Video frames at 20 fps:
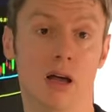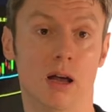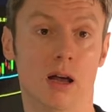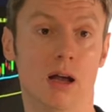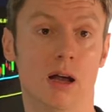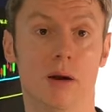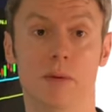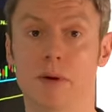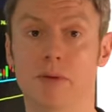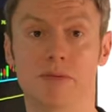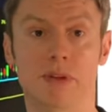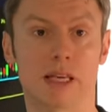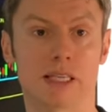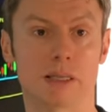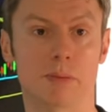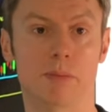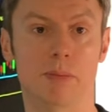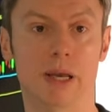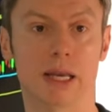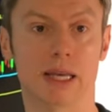If
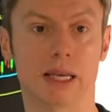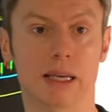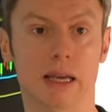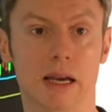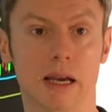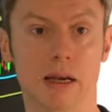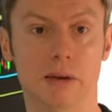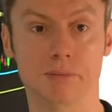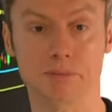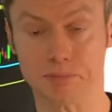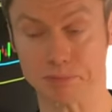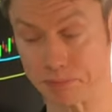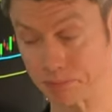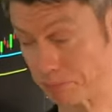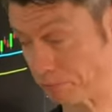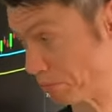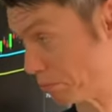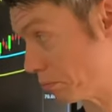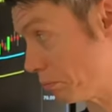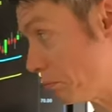there's a big
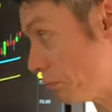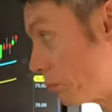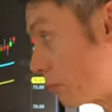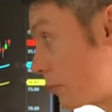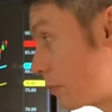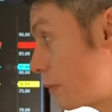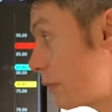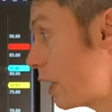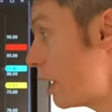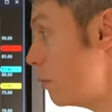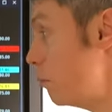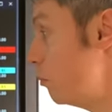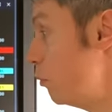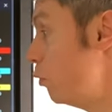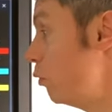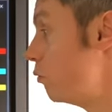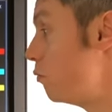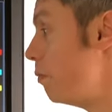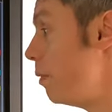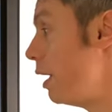
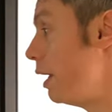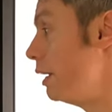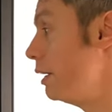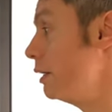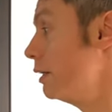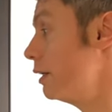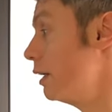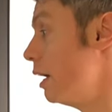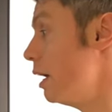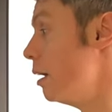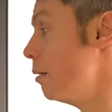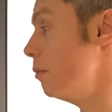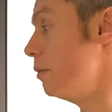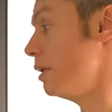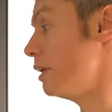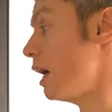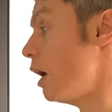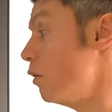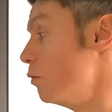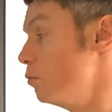movement,
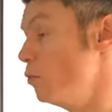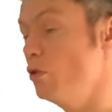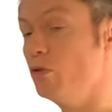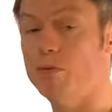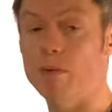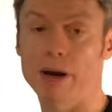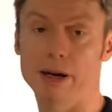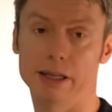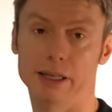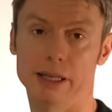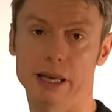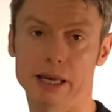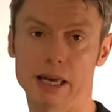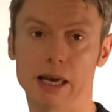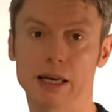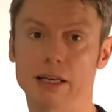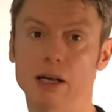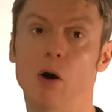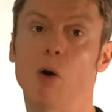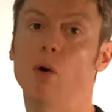a down movement in
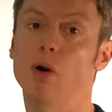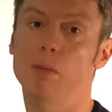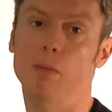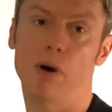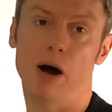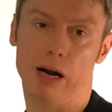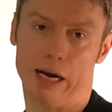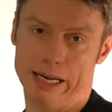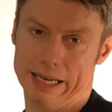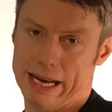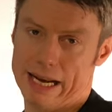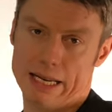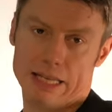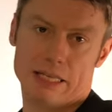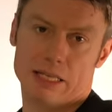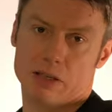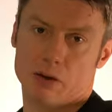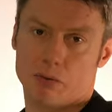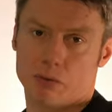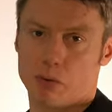the whole market, then
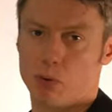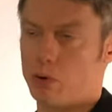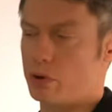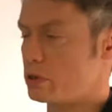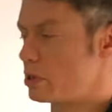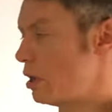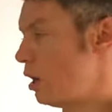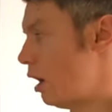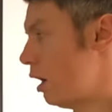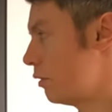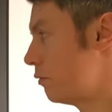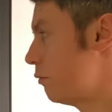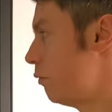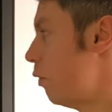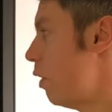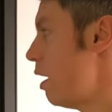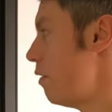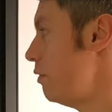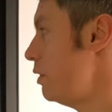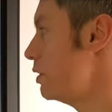it's of course hard
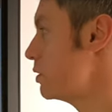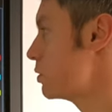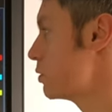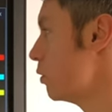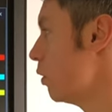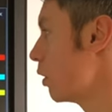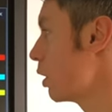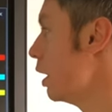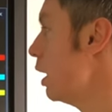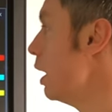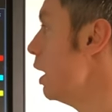for every stock